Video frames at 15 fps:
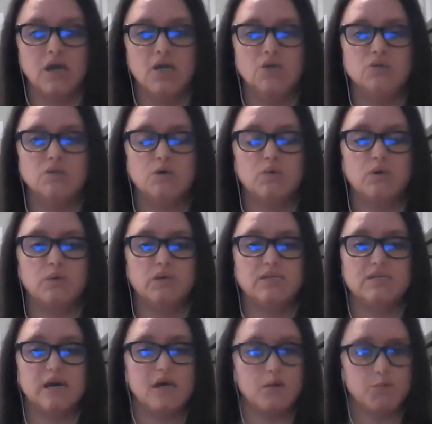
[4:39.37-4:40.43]
So when we
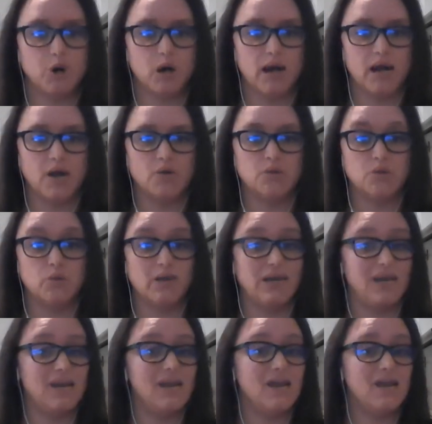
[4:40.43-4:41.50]
set up our house, we
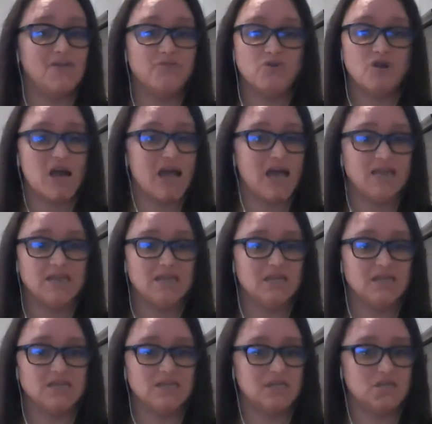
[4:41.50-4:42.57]
never had the
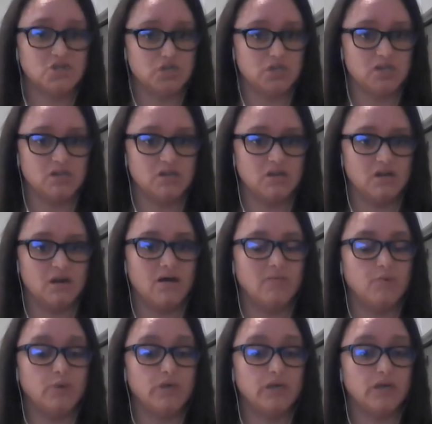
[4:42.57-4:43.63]
intention of
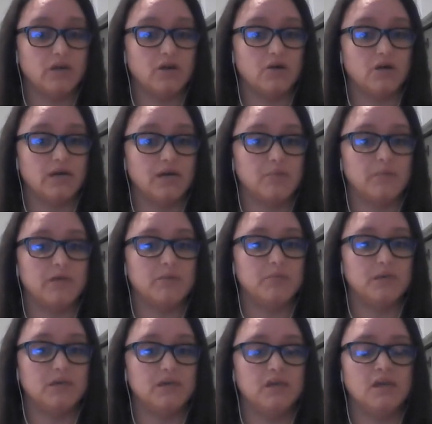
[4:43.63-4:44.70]
putting it on
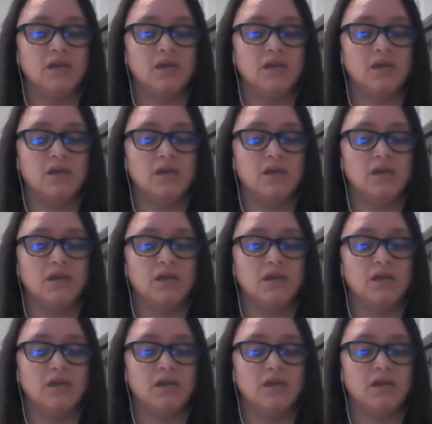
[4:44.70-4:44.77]
Airbnb.